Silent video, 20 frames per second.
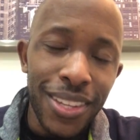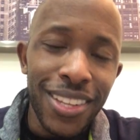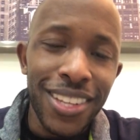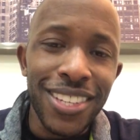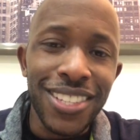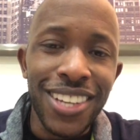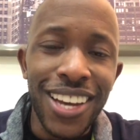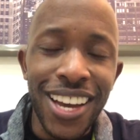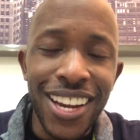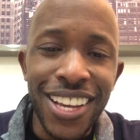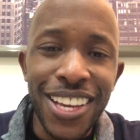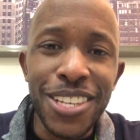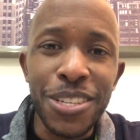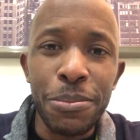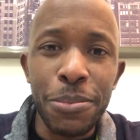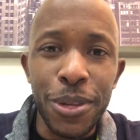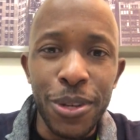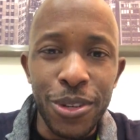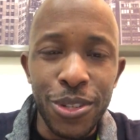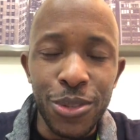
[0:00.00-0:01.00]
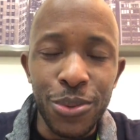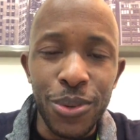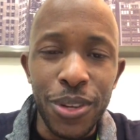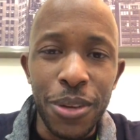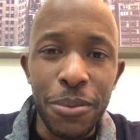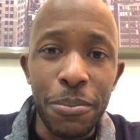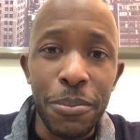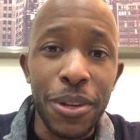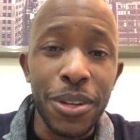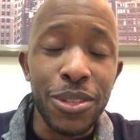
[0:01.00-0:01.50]
this kind of is
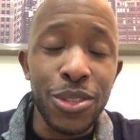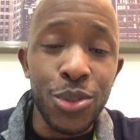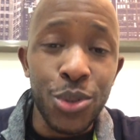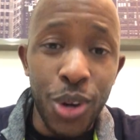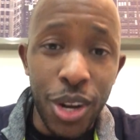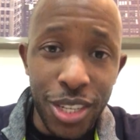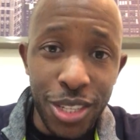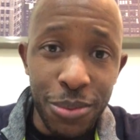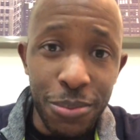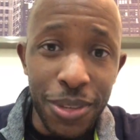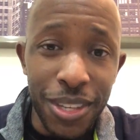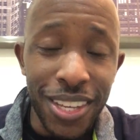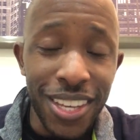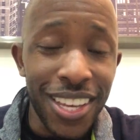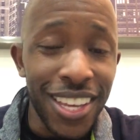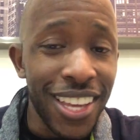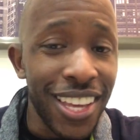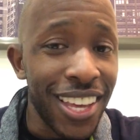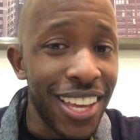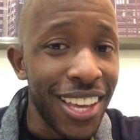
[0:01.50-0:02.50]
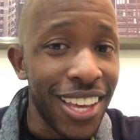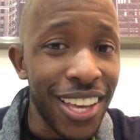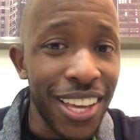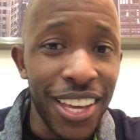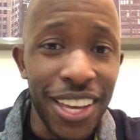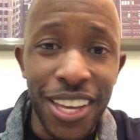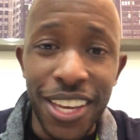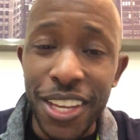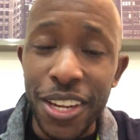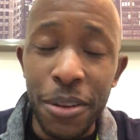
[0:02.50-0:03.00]
bittersweet, but trust me,
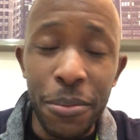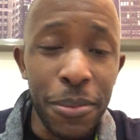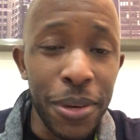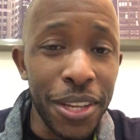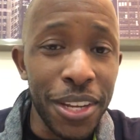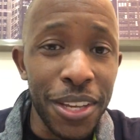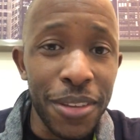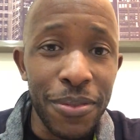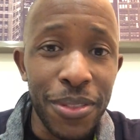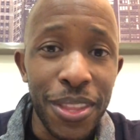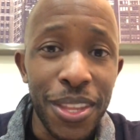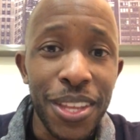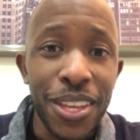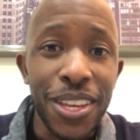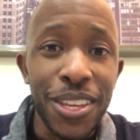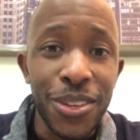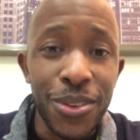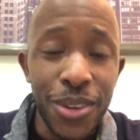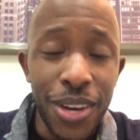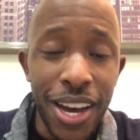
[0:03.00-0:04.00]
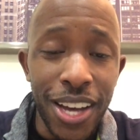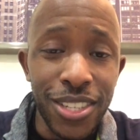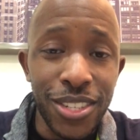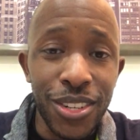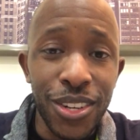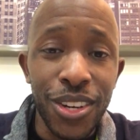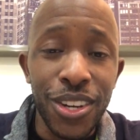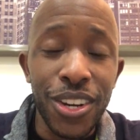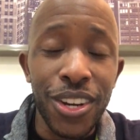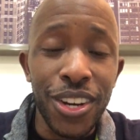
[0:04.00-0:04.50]
in a minute, you guys
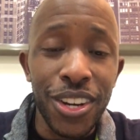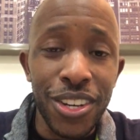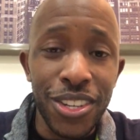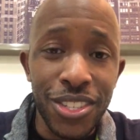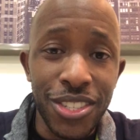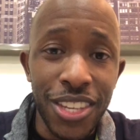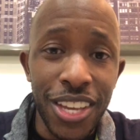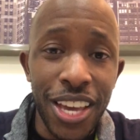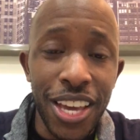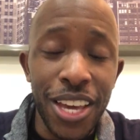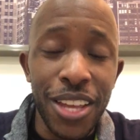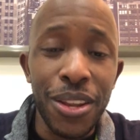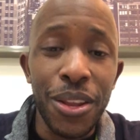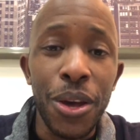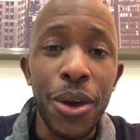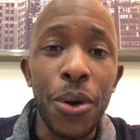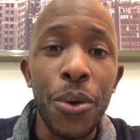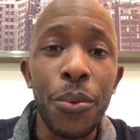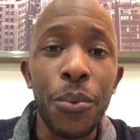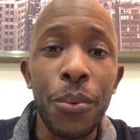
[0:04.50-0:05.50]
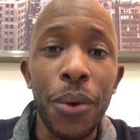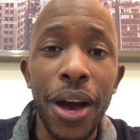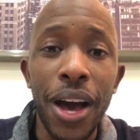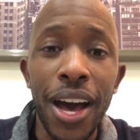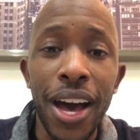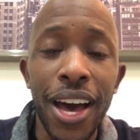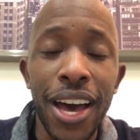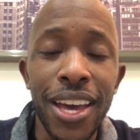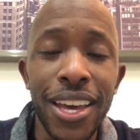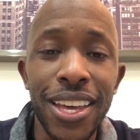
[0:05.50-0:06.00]
are going to understand
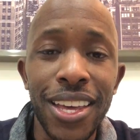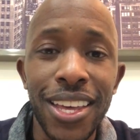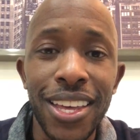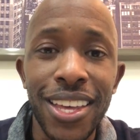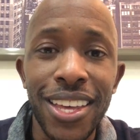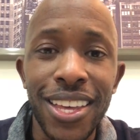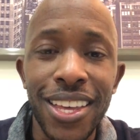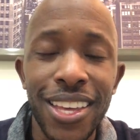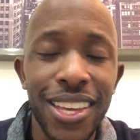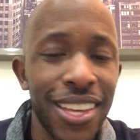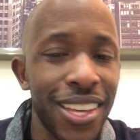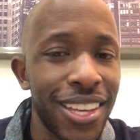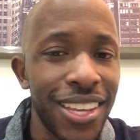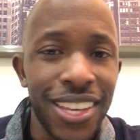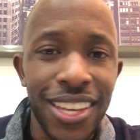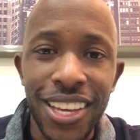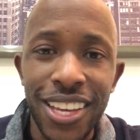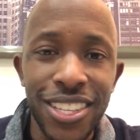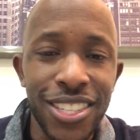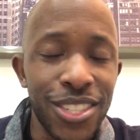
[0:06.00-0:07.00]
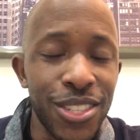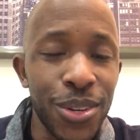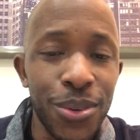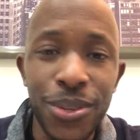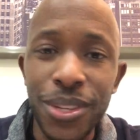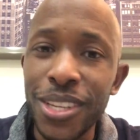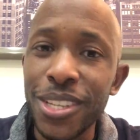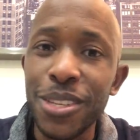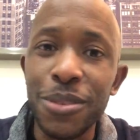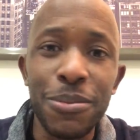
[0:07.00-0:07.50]
why it's no
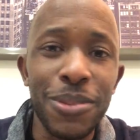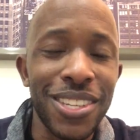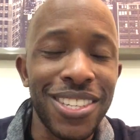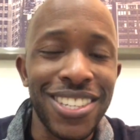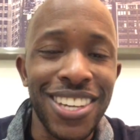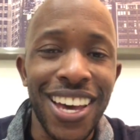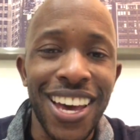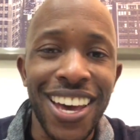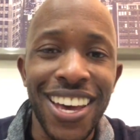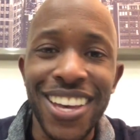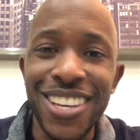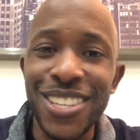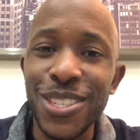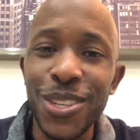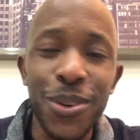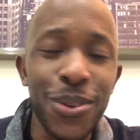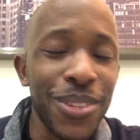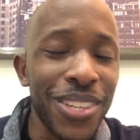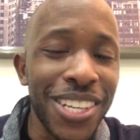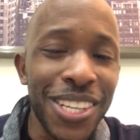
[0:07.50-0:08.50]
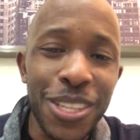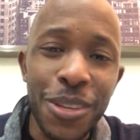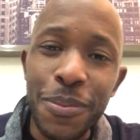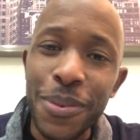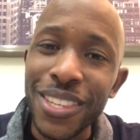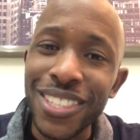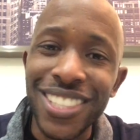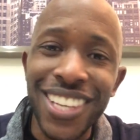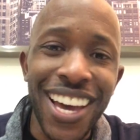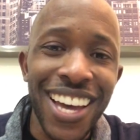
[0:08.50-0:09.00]
need to be sad. It's no need to
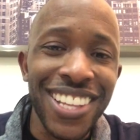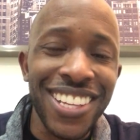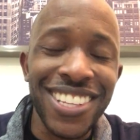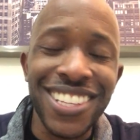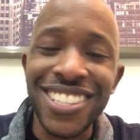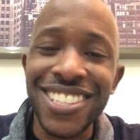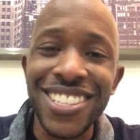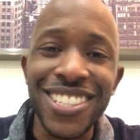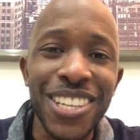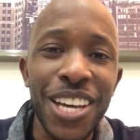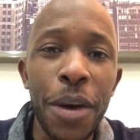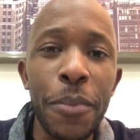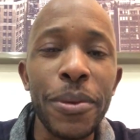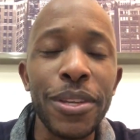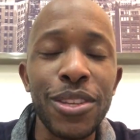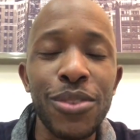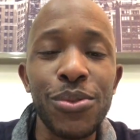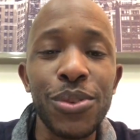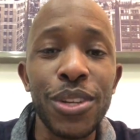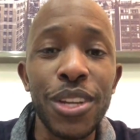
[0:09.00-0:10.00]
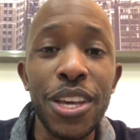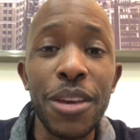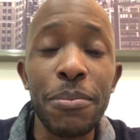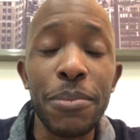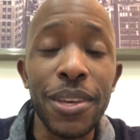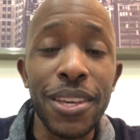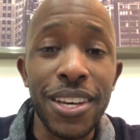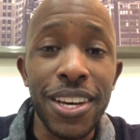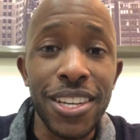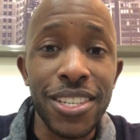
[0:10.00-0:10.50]
be sad that this is coming to an end
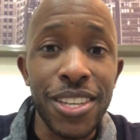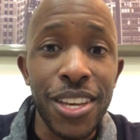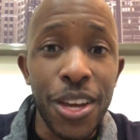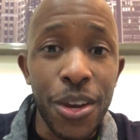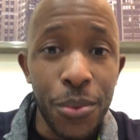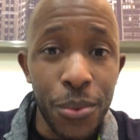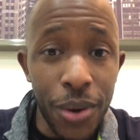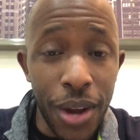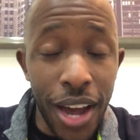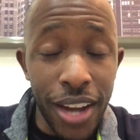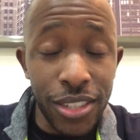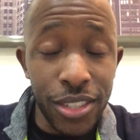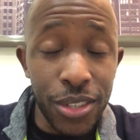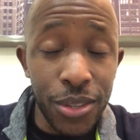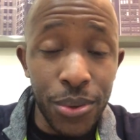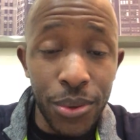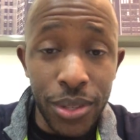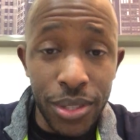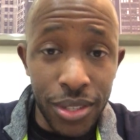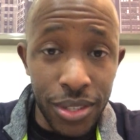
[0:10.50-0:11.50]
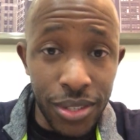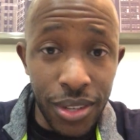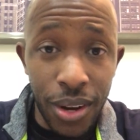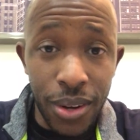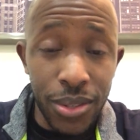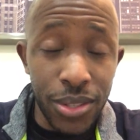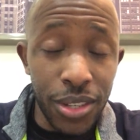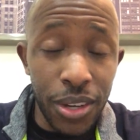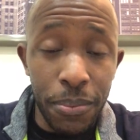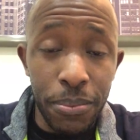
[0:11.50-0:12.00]
because we're actually going to
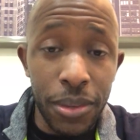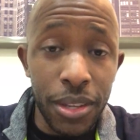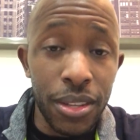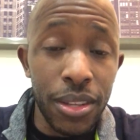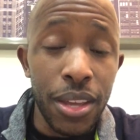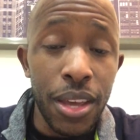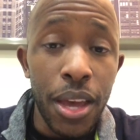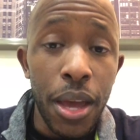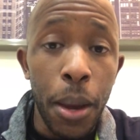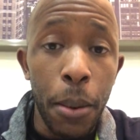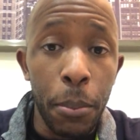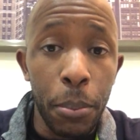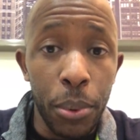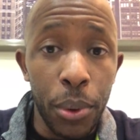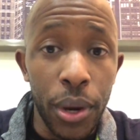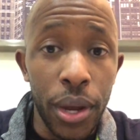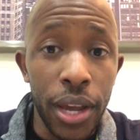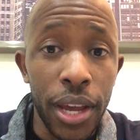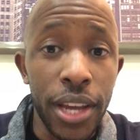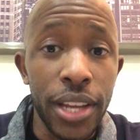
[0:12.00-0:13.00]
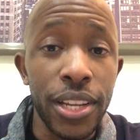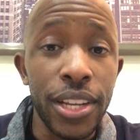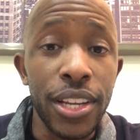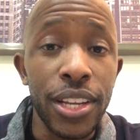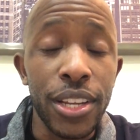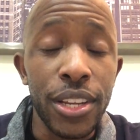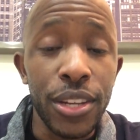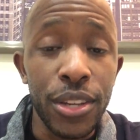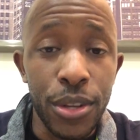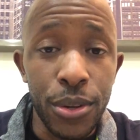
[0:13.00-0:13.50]
start something brand
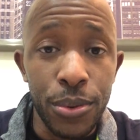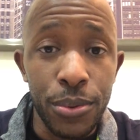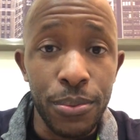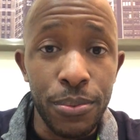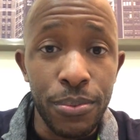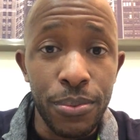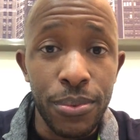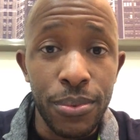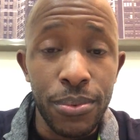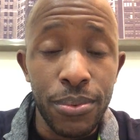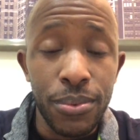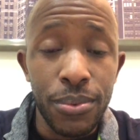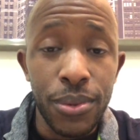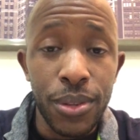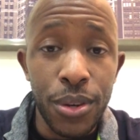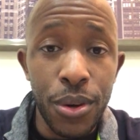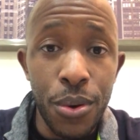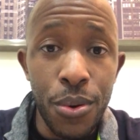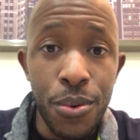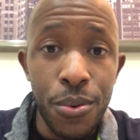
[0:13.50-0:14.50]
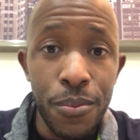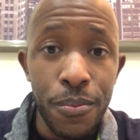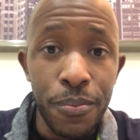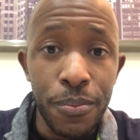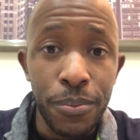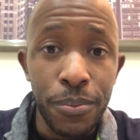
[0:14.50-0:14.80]
new. Cool?